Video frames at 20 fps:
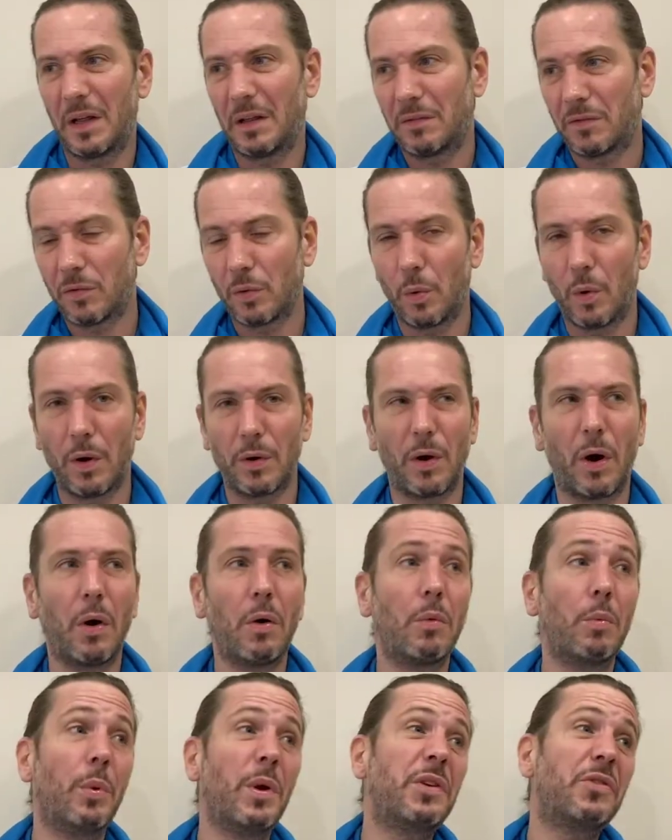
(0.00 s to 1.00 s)
and so on,
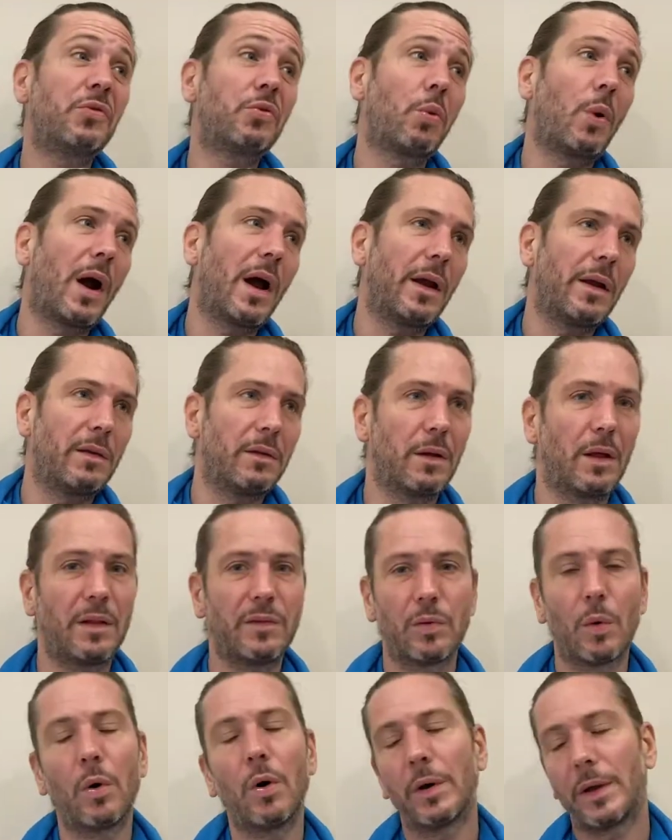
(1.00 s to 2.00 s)
or we tried, and
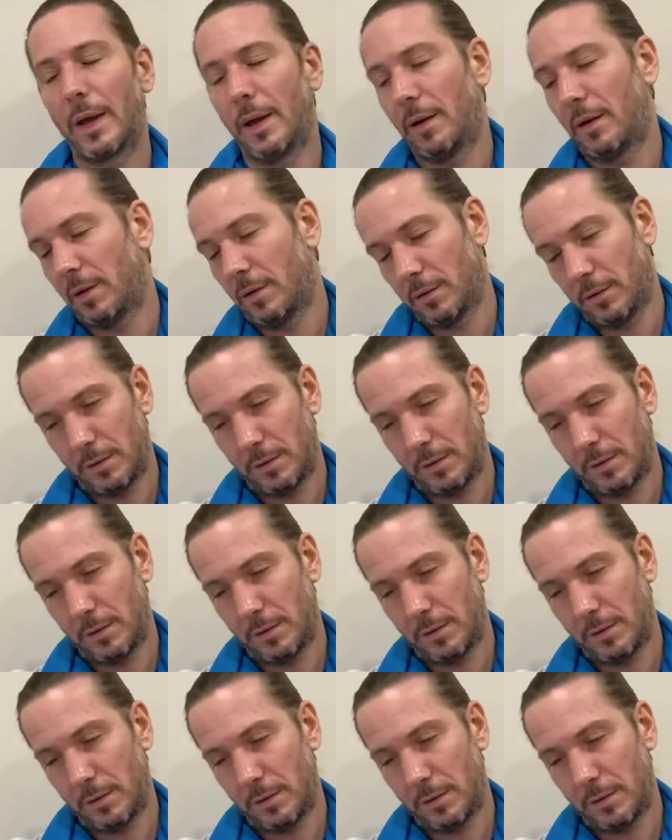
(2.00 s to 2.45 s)
so, okay.